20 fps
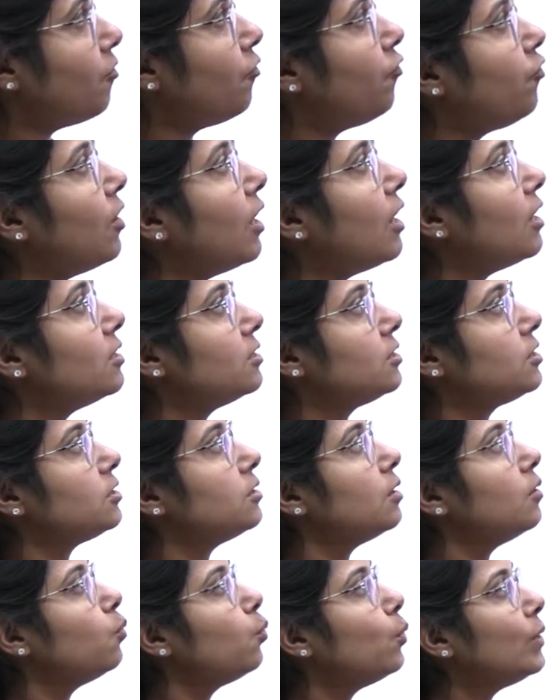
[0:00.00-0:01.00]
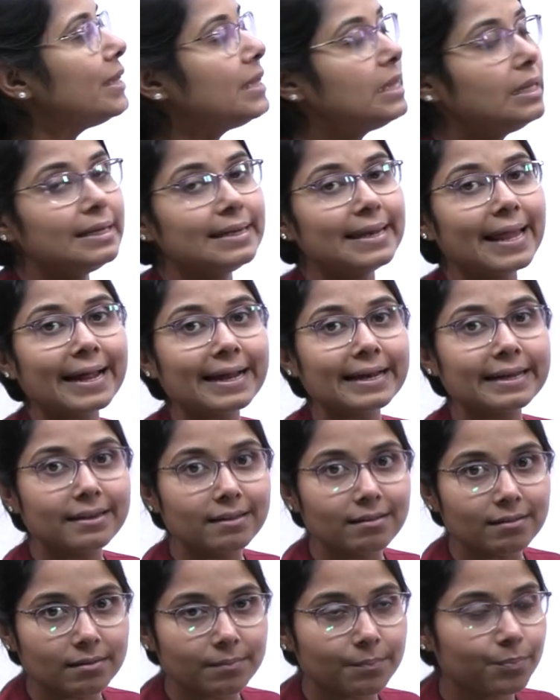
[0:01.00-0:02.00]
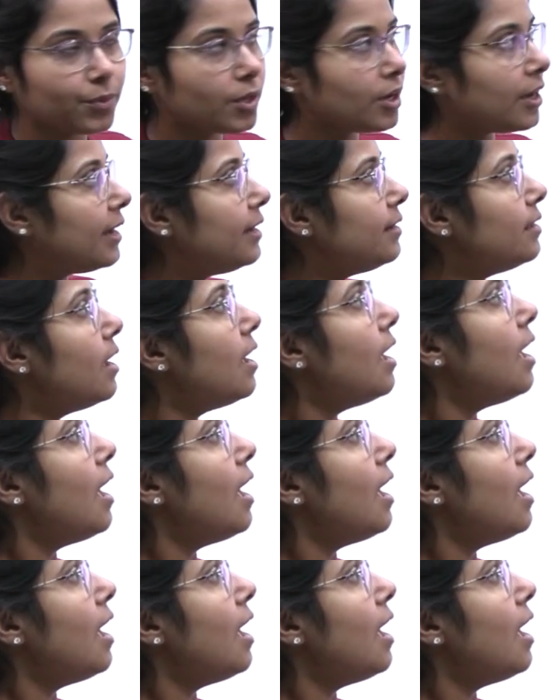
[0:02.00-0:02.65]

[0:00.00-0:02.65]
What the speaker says: flowers with nectar, right,